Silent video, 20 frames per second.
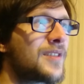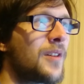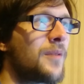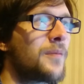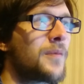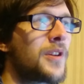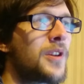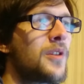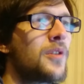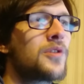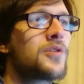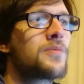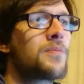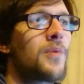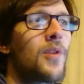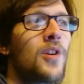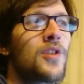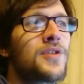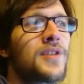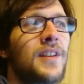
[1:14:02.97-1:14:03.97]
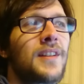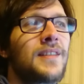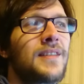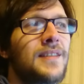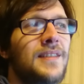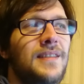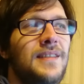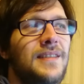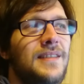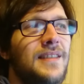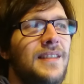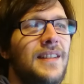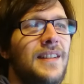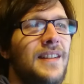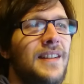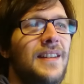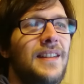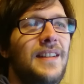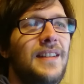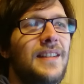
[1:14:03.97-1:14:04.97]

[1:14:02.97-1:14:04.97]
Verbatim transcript: some huge project uh,